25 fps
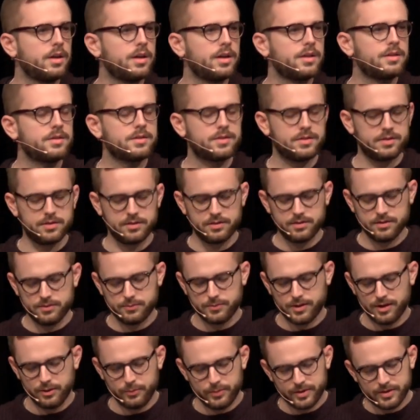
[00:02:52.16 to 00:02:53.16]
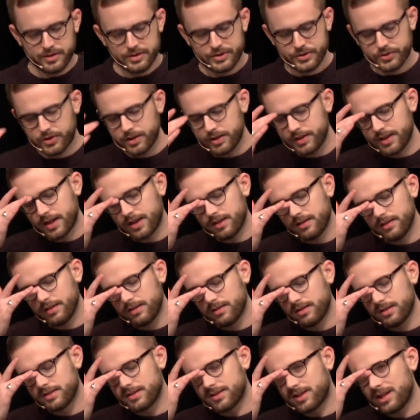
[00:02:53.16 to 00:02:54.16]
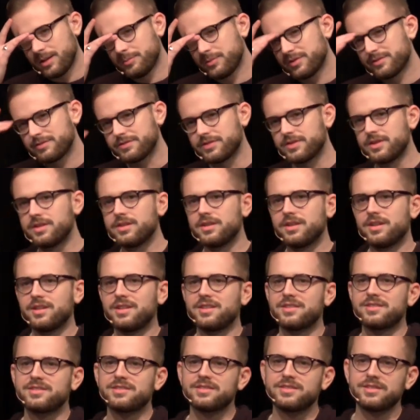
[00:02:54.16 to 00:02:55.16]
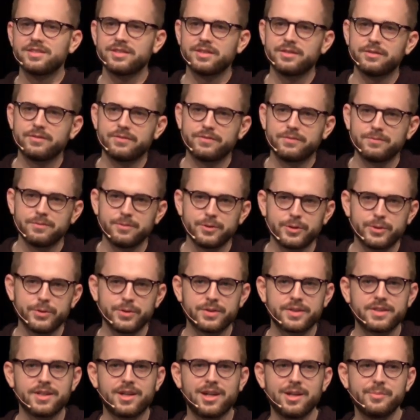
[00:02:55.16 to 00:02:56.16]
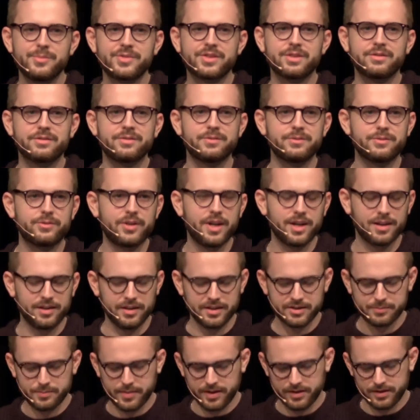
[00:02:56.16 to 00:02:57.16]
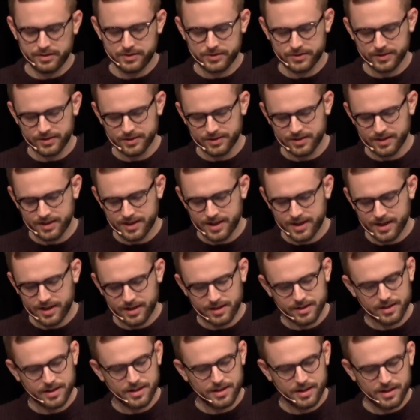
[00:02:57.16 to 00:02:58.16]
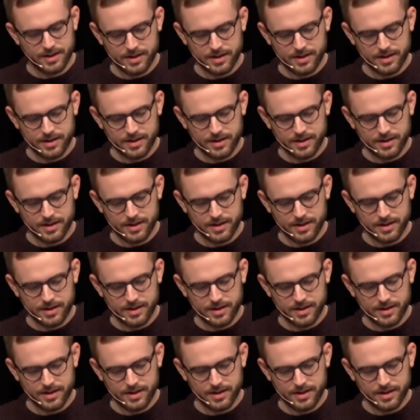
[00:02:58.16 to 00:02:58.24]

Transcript: And while we enjoyed that little time of good times of reckless banditry online,